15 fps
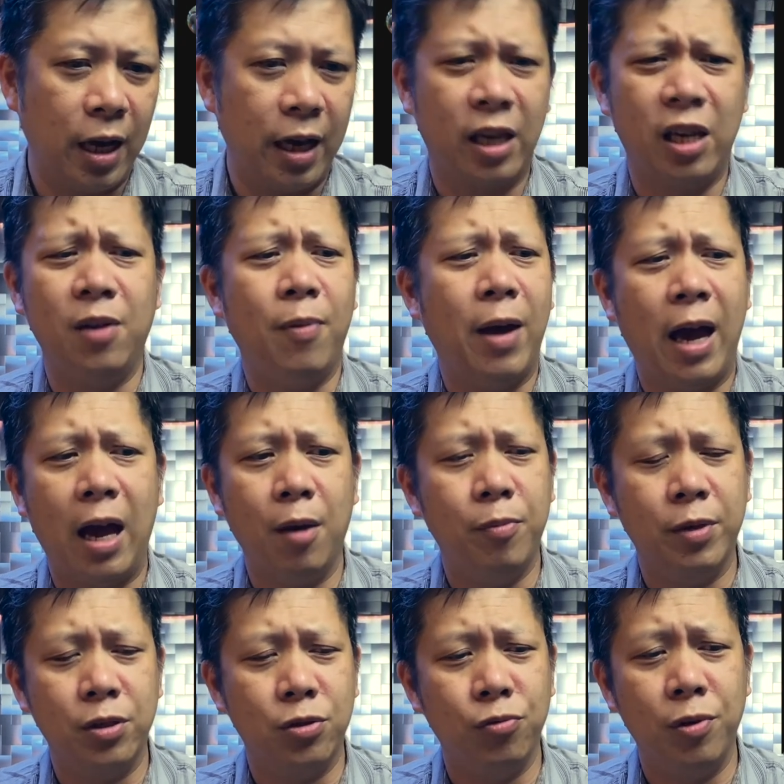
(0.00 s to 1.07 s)
I keep
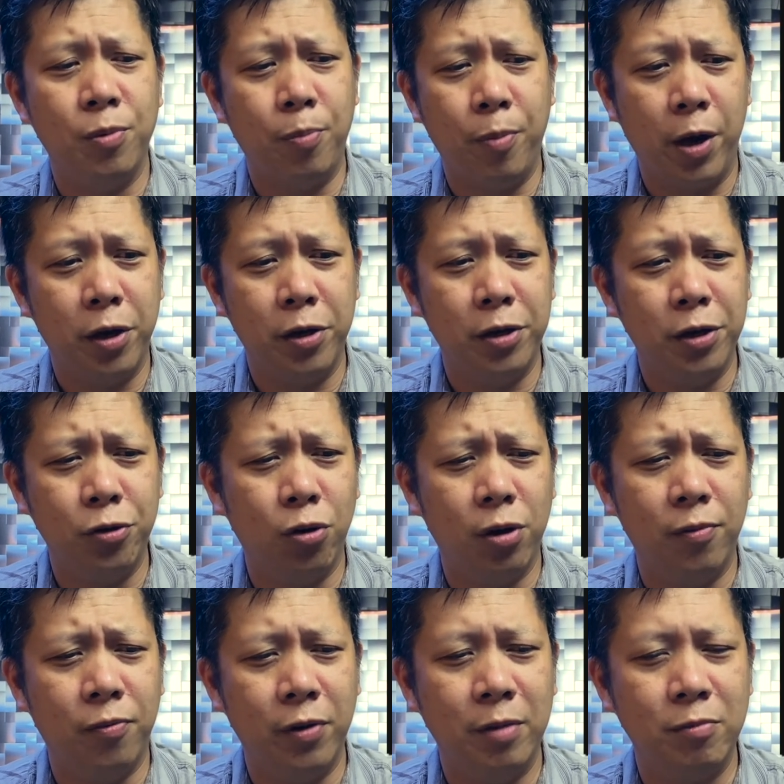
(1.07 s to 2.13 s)
having to repair the
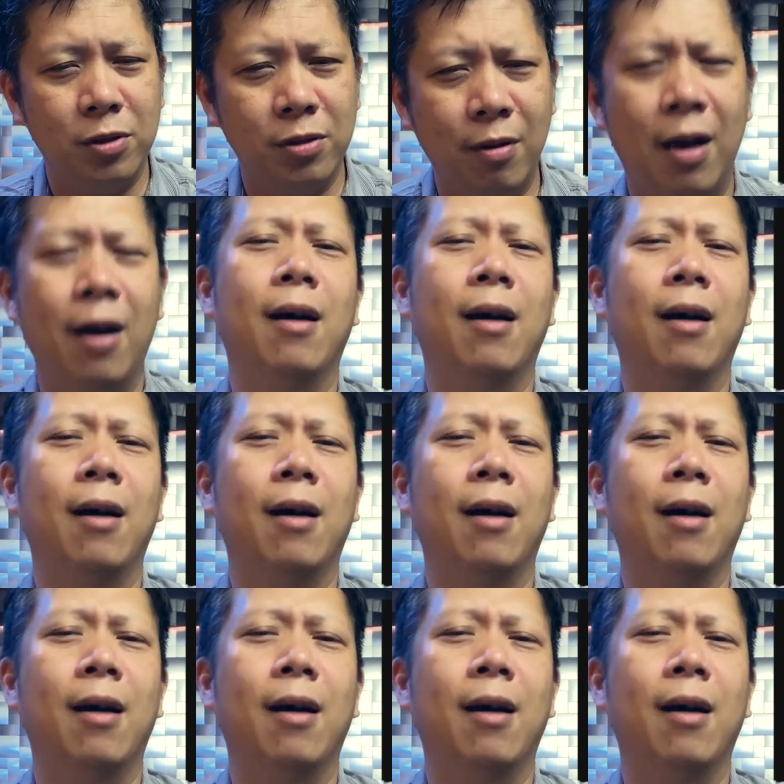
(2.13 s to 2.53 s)
door frames.